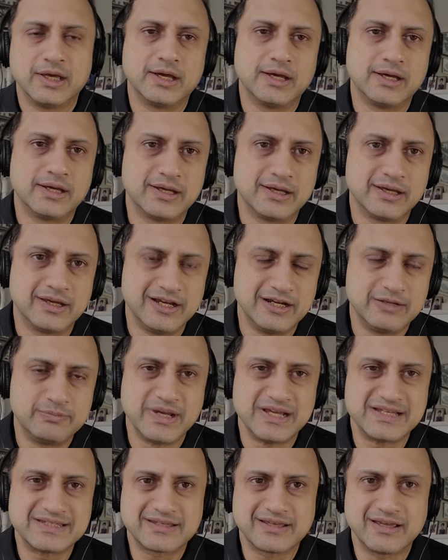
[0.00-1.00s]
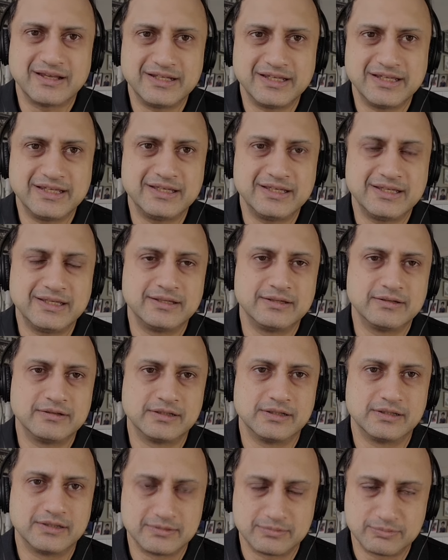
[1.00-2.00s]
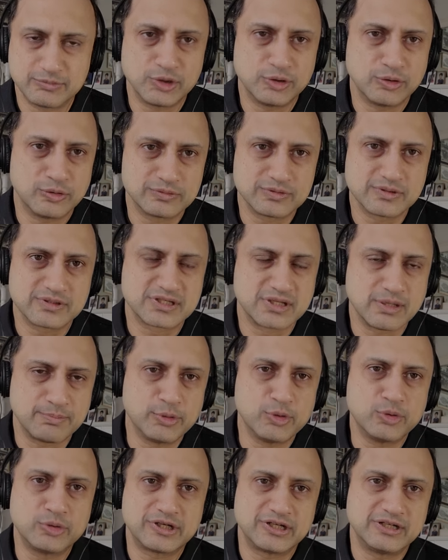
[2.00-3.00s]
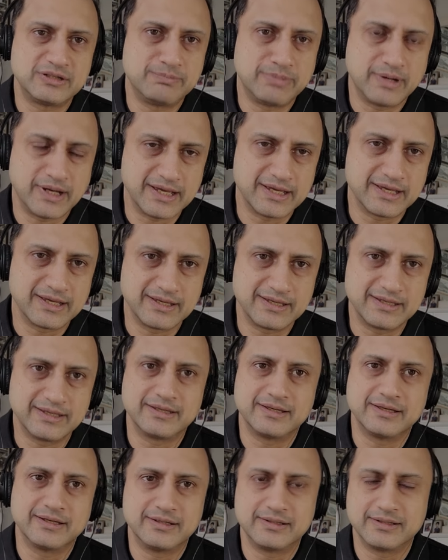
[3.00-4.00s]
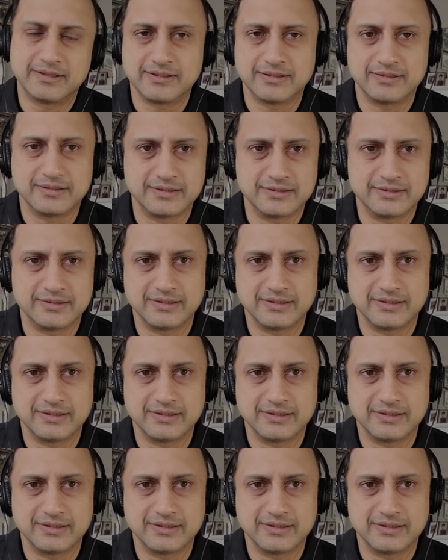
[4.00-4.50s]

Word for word: Uh, it basically, uh, you know, supported by uh,